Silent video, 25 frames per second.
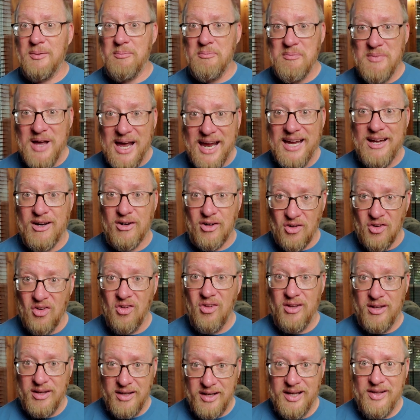mail
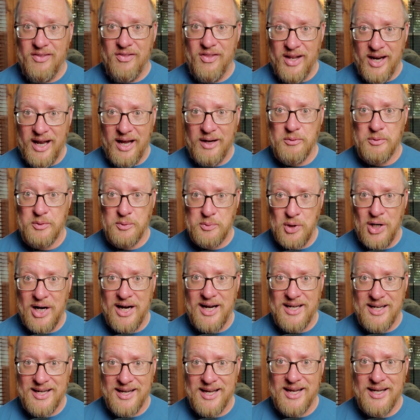that I was
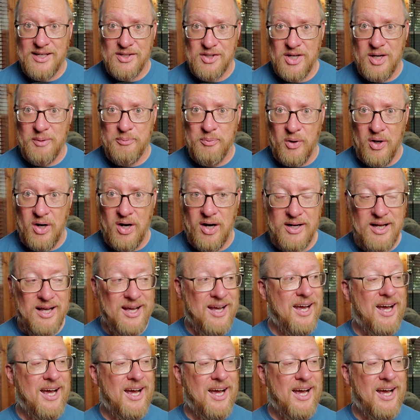trying to catch up on.